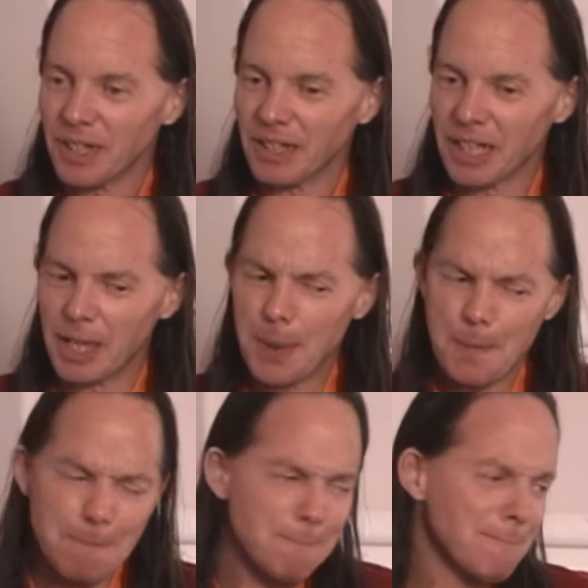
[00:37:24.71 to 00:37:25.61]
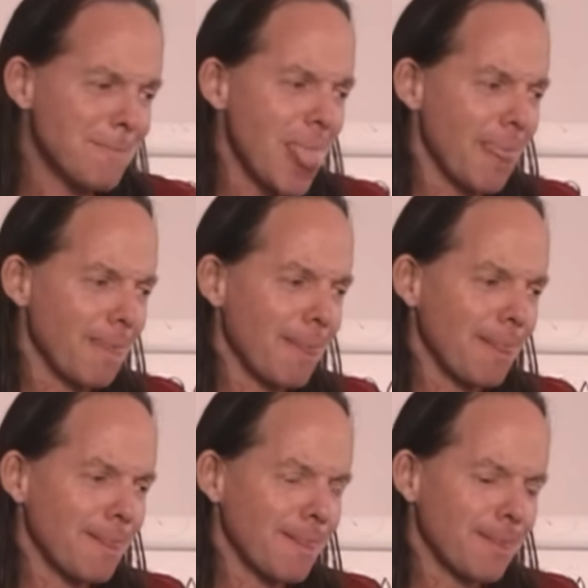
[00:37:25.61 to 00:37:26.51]
Okay. Mm.
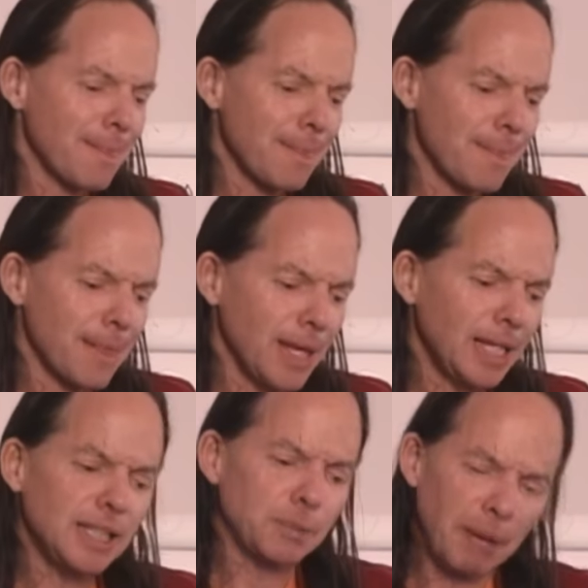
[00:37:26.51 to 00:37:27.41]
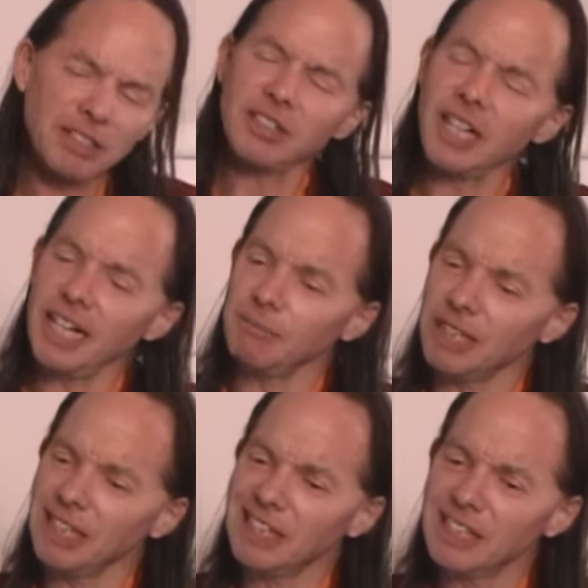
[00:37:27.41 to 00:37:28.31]
Any special kind of
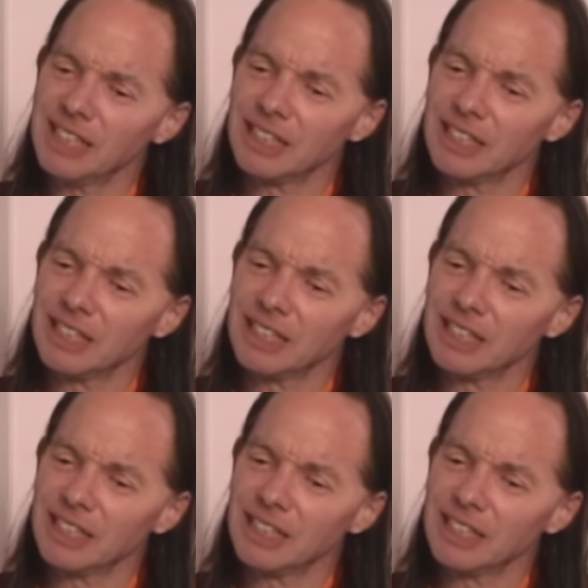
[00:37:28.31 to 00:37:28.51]
emptiness?